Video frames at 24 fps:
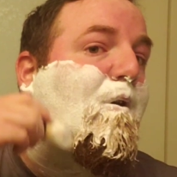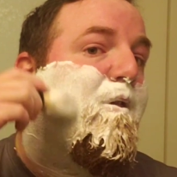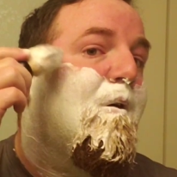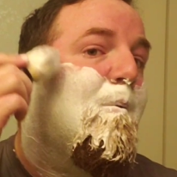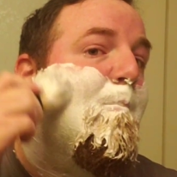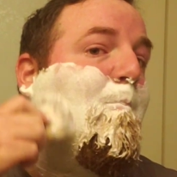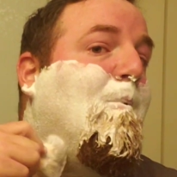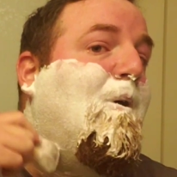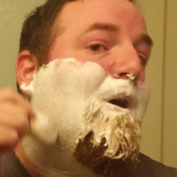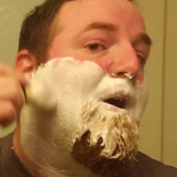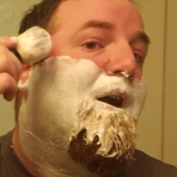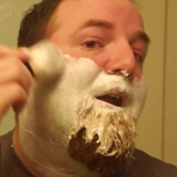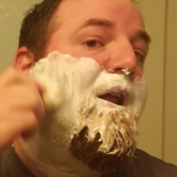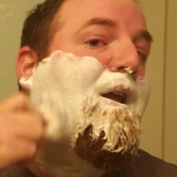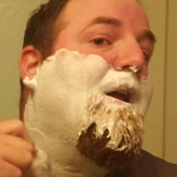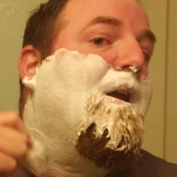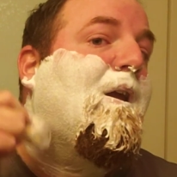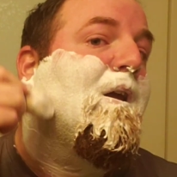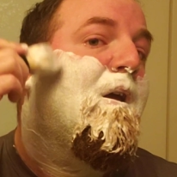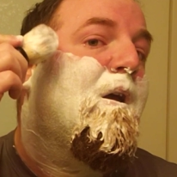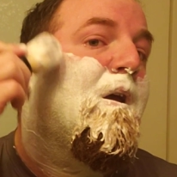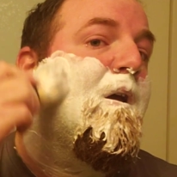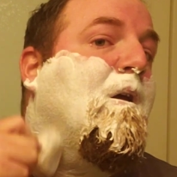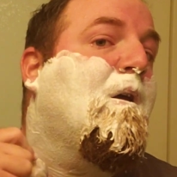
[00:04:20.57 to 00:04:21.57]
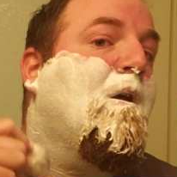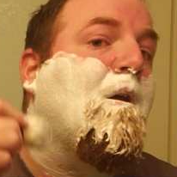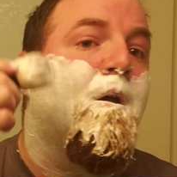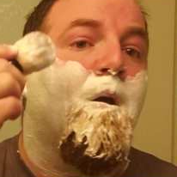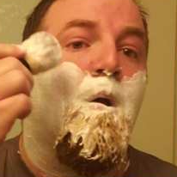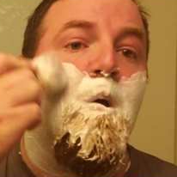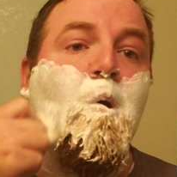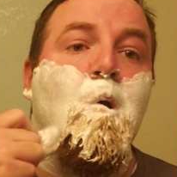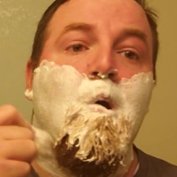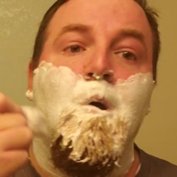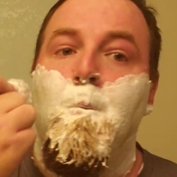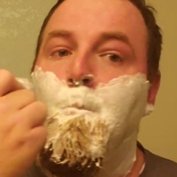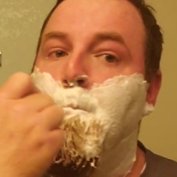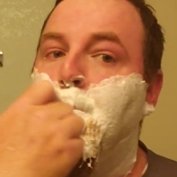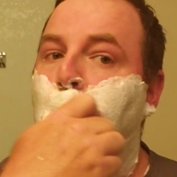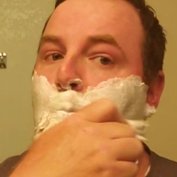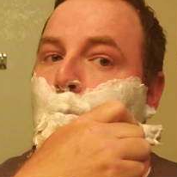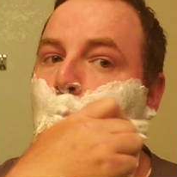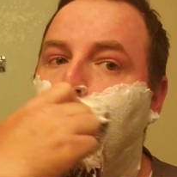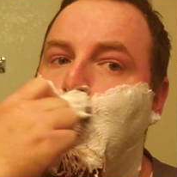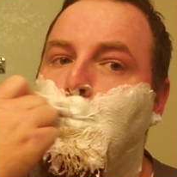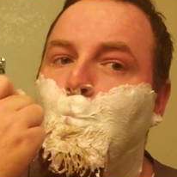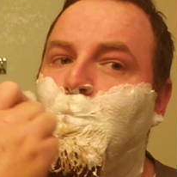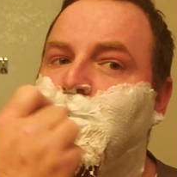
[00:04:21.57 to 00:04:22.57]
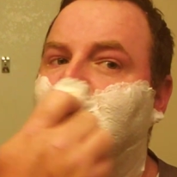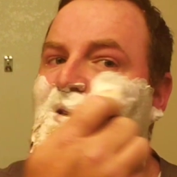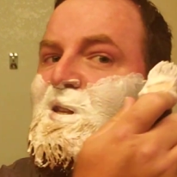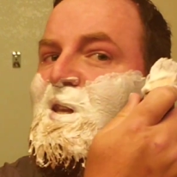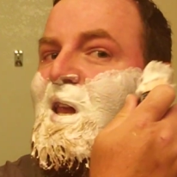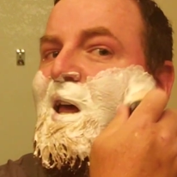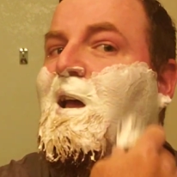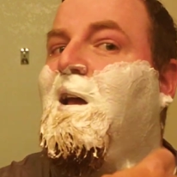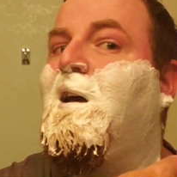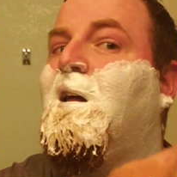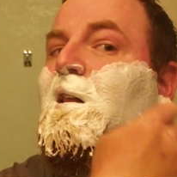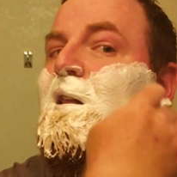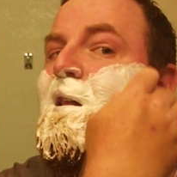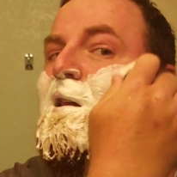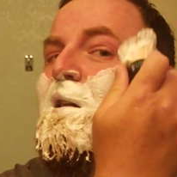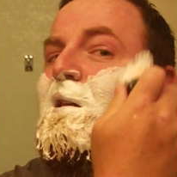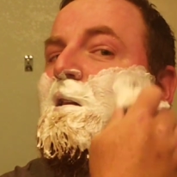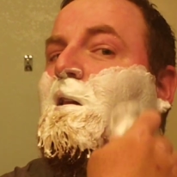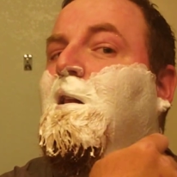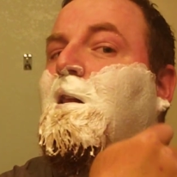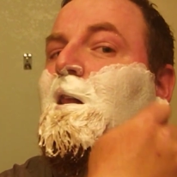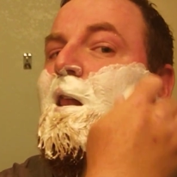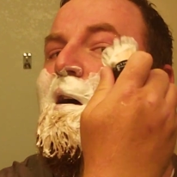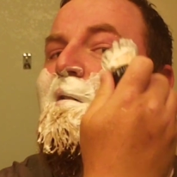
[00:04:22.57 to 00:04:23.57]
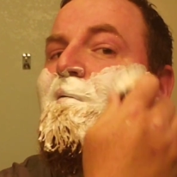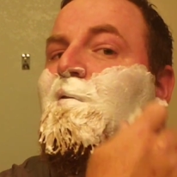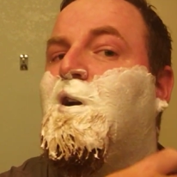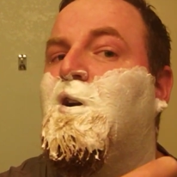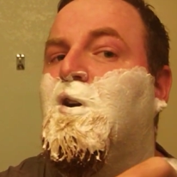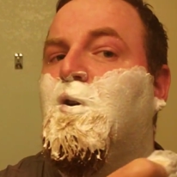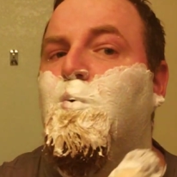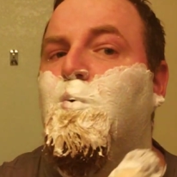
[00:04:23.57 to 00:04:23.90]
the money. It's like $11 or